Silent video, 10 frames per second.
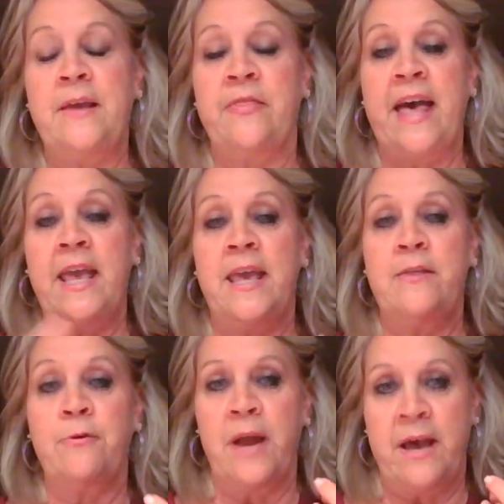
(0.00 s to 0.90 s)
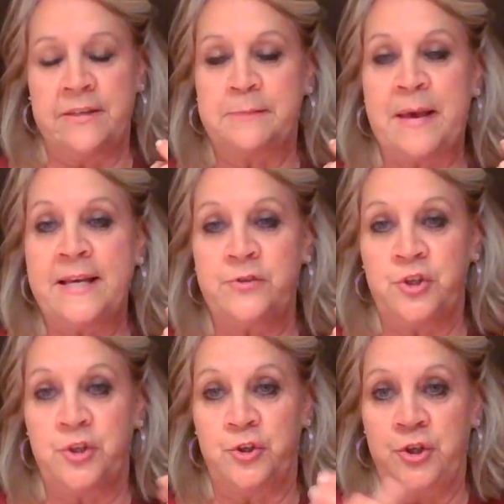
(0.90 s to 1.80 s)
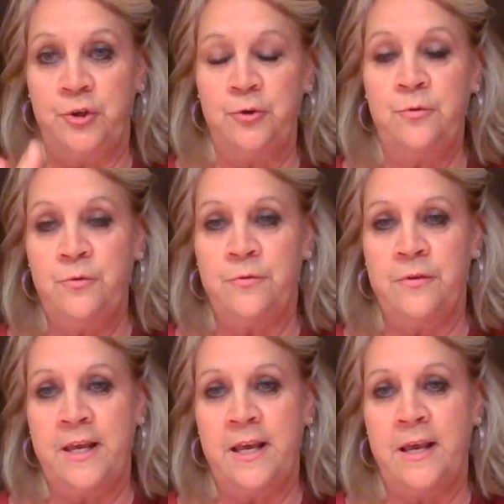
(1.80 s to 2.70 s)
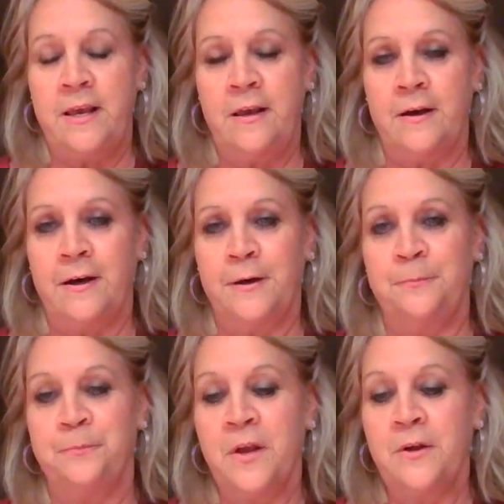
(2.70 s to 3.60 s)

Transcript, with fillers: they either have a space to do the um,